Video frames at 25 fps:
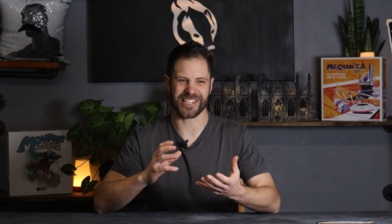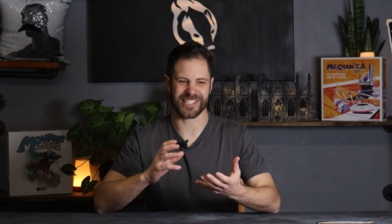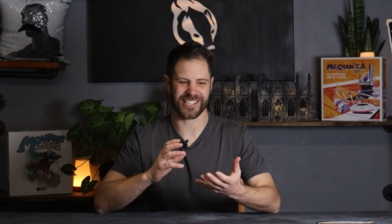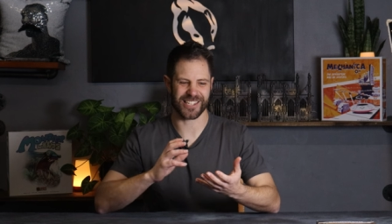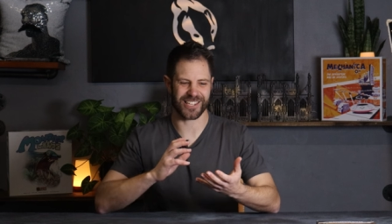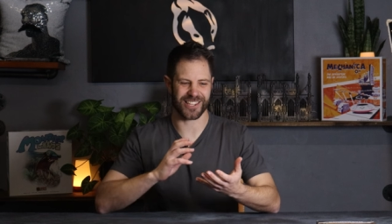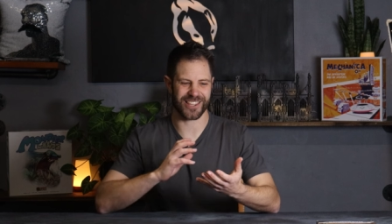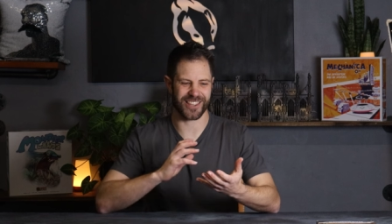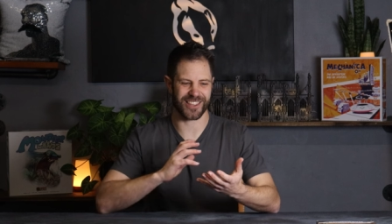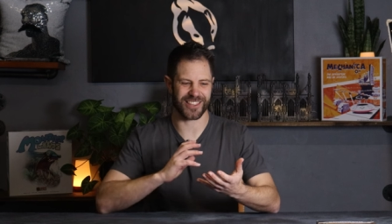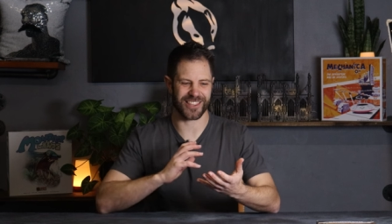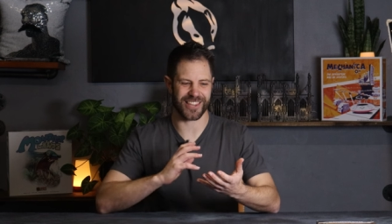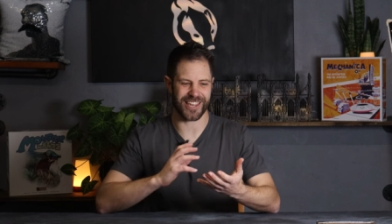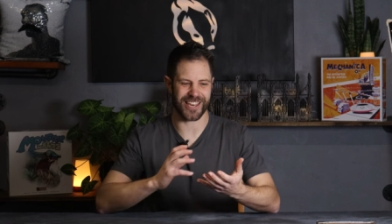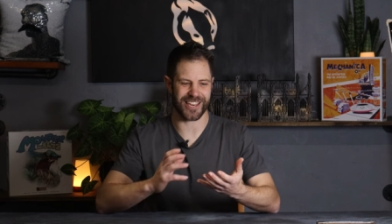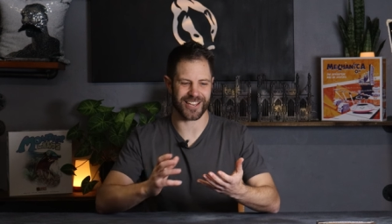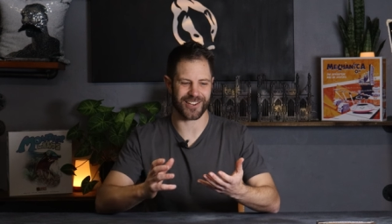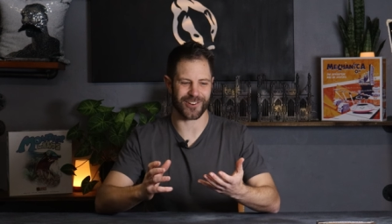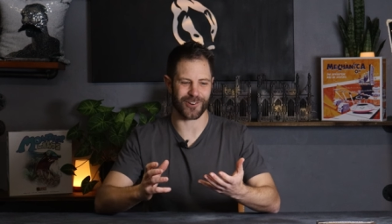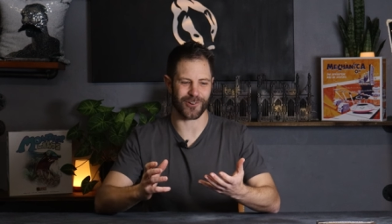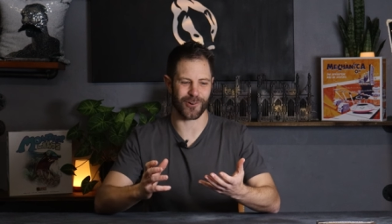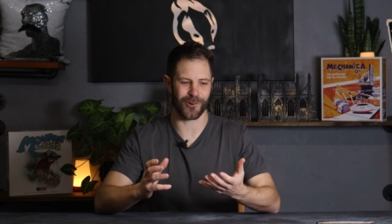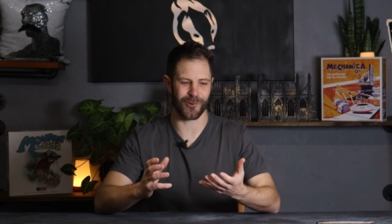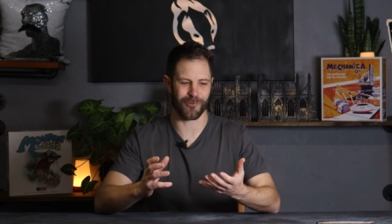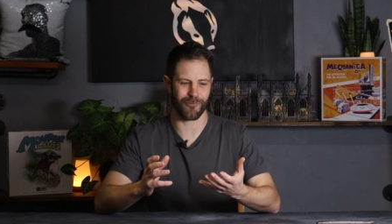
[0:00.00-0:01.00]
this
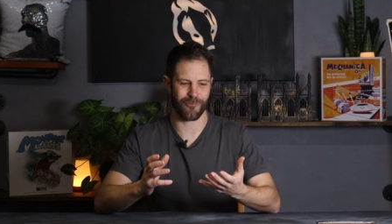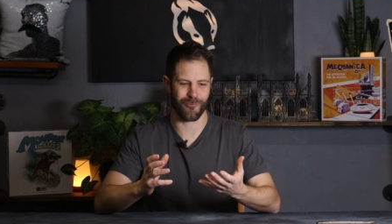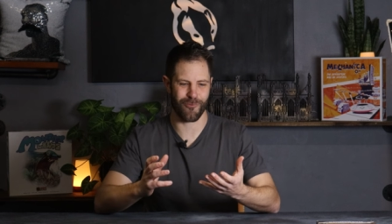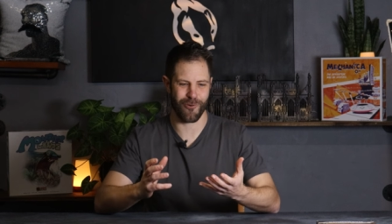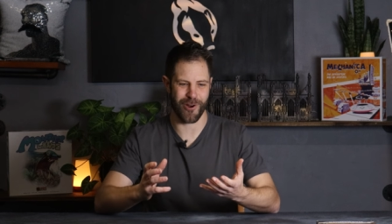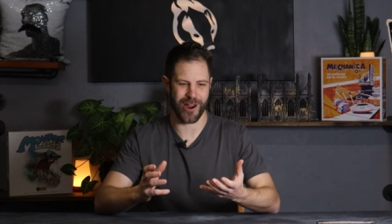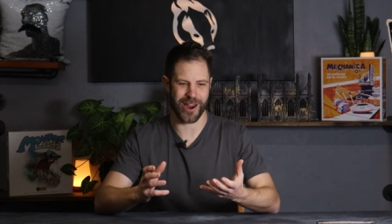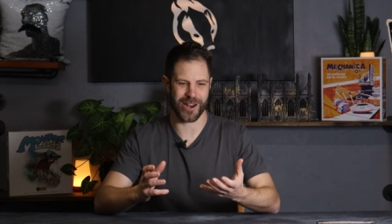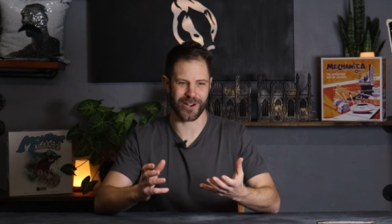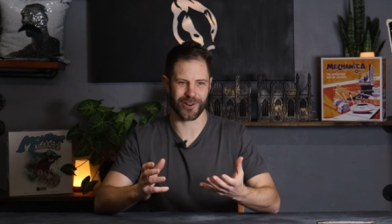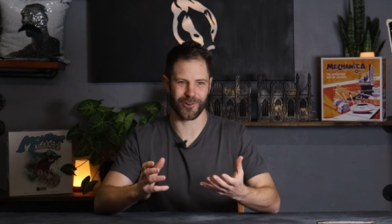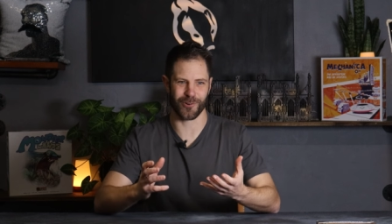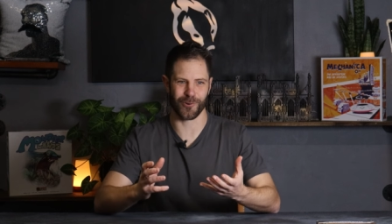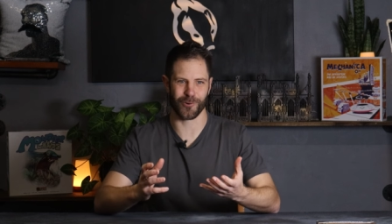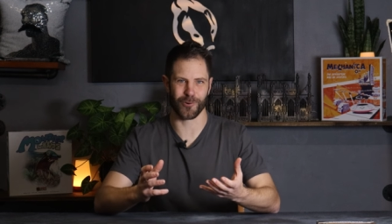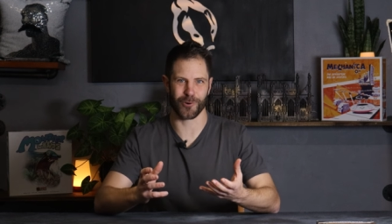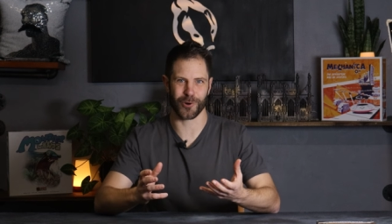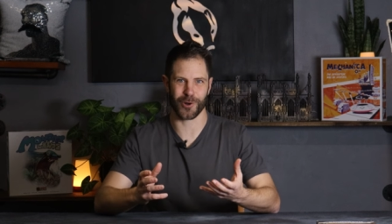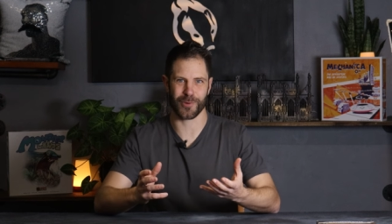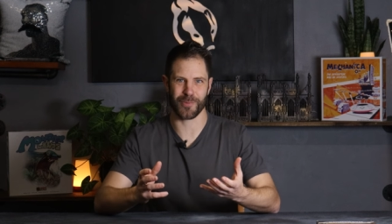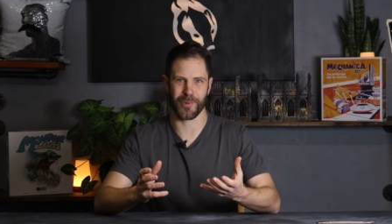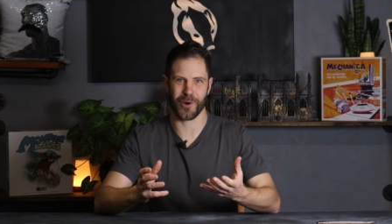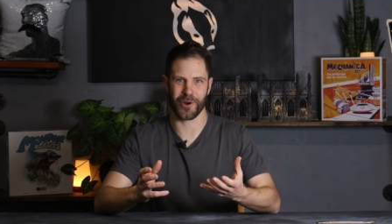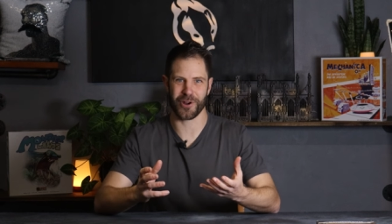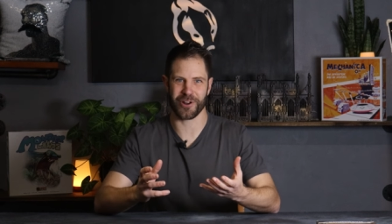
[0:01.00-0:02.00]
thick red
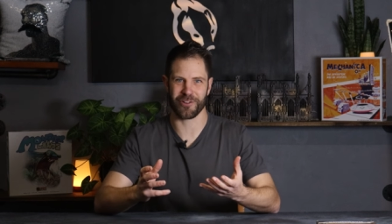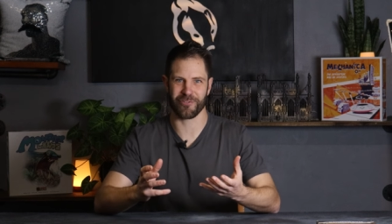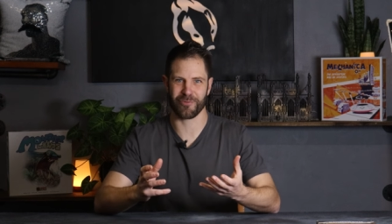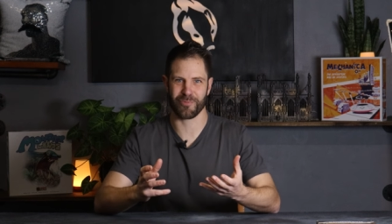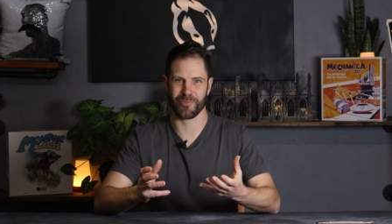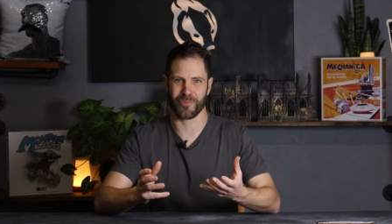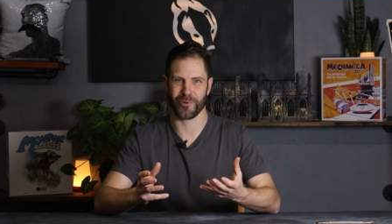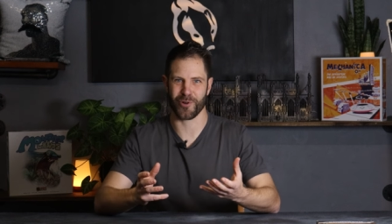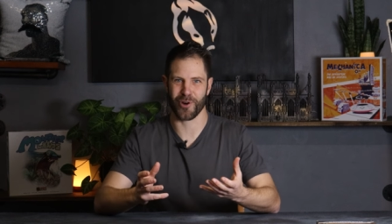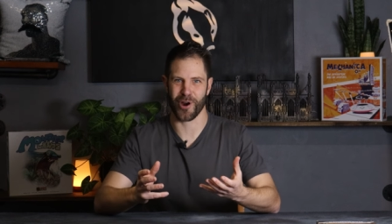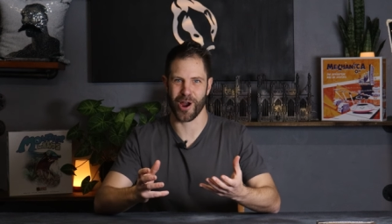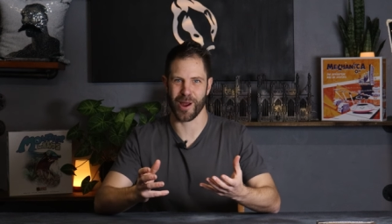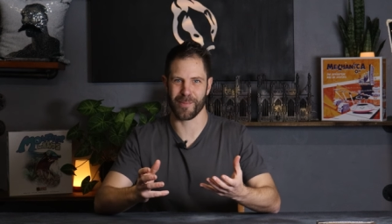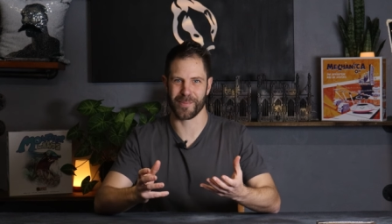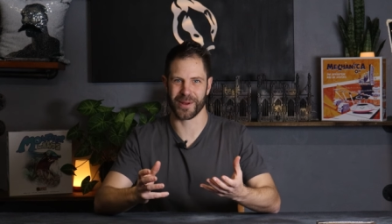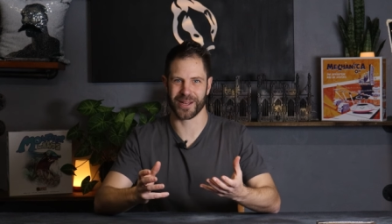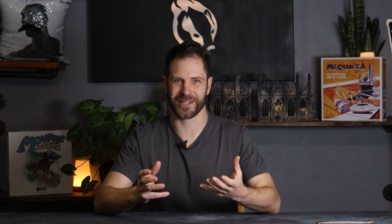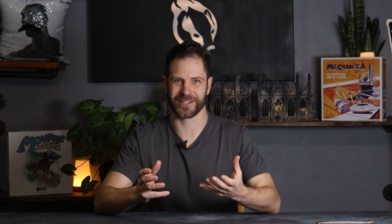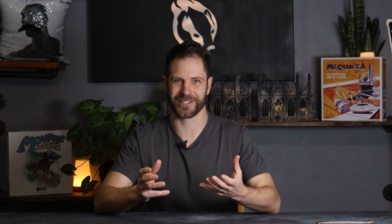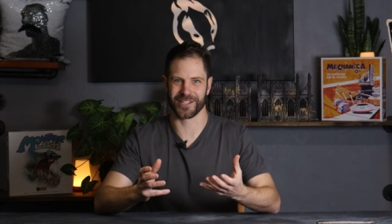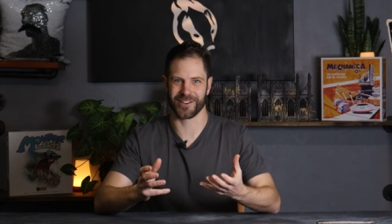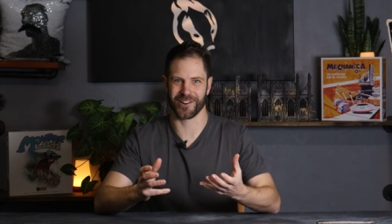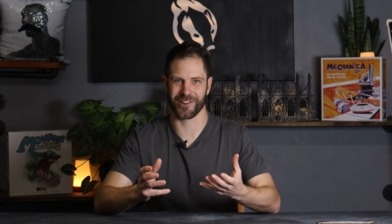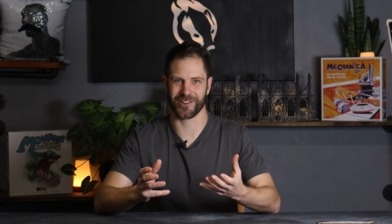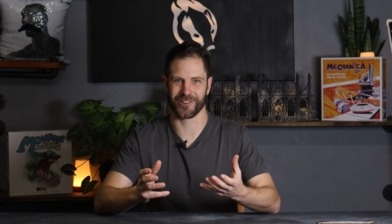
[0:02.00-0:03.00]
automotive
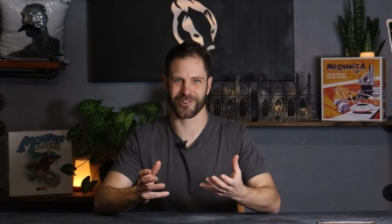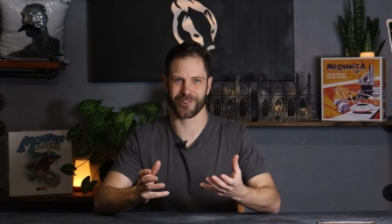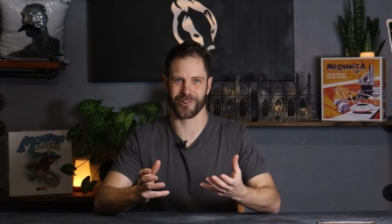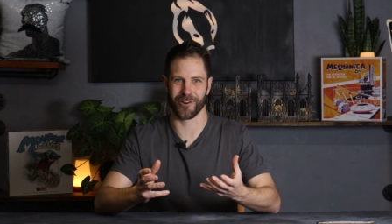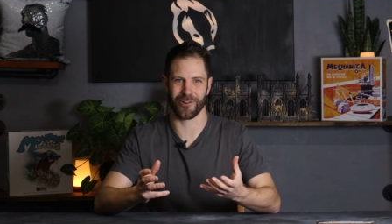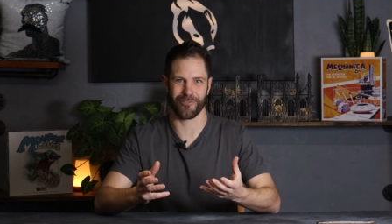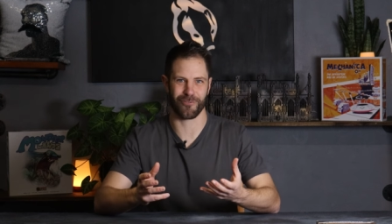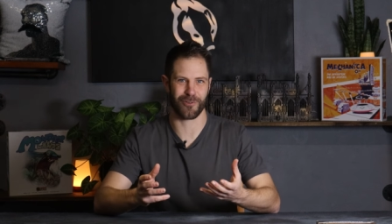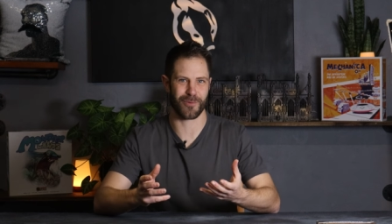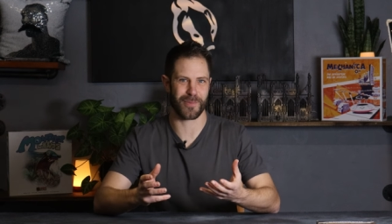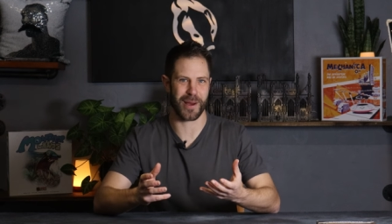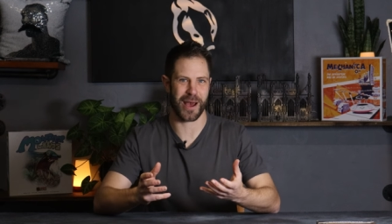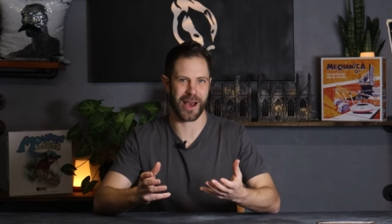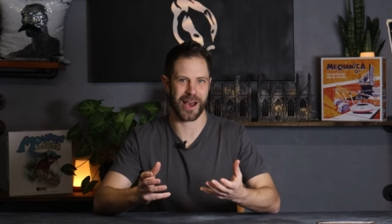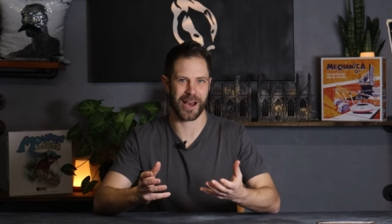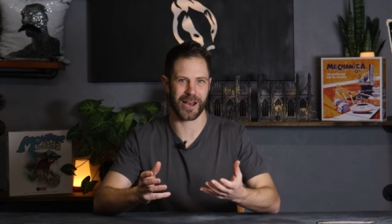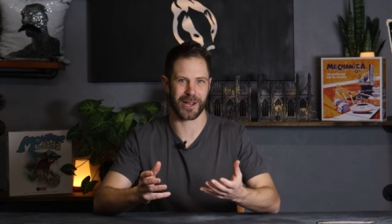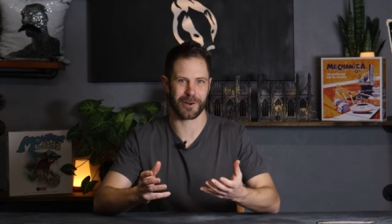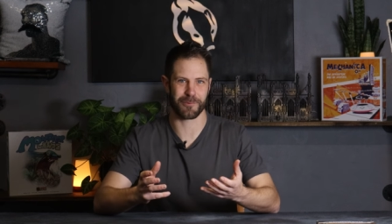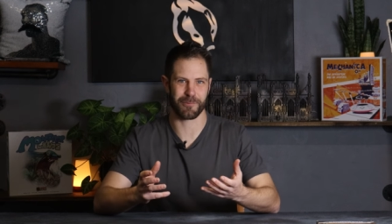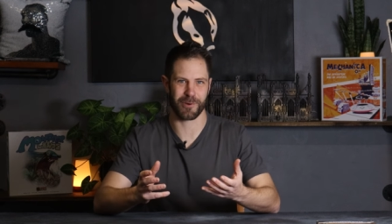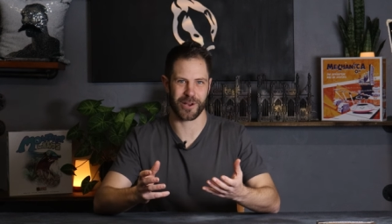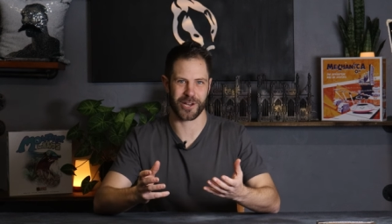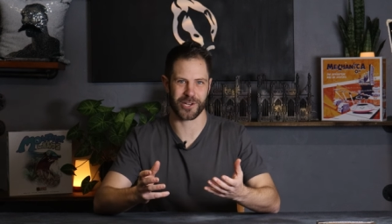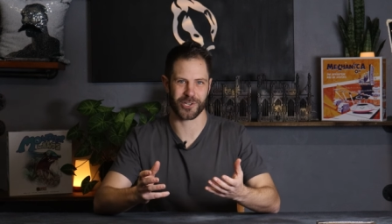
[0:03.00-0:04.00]
primer that I got from a
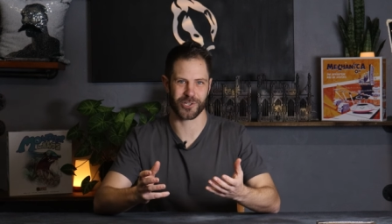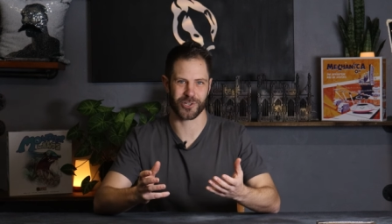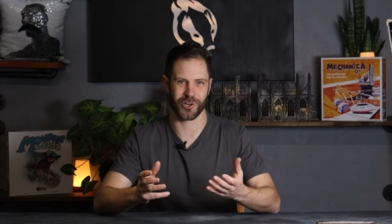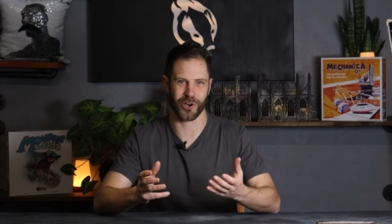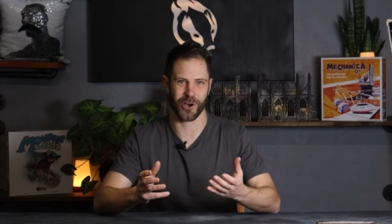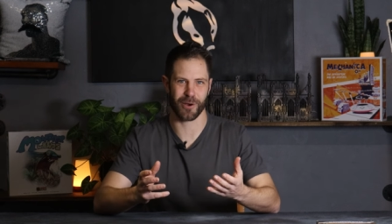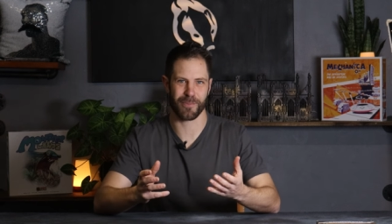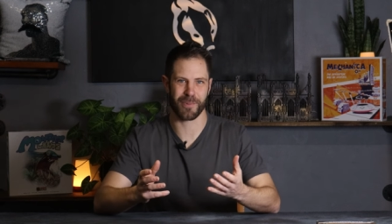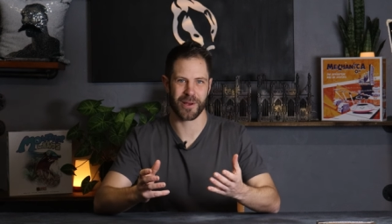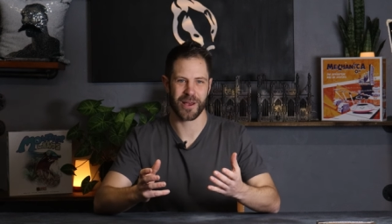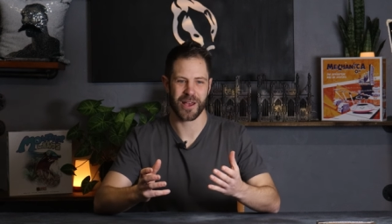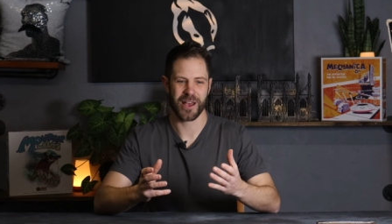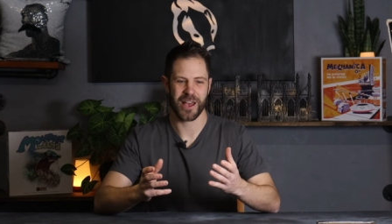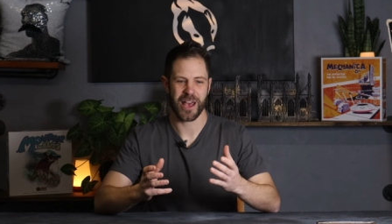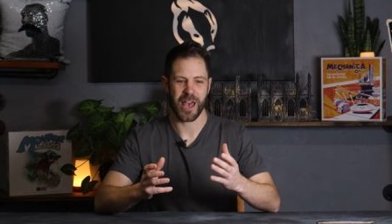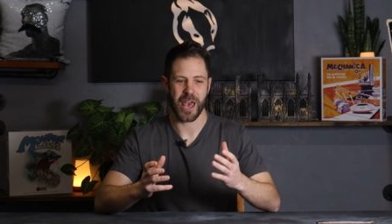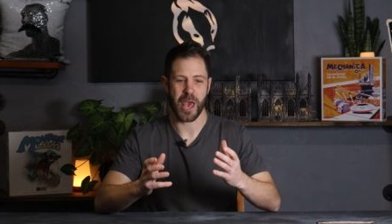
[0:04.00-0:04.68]
hardware shop.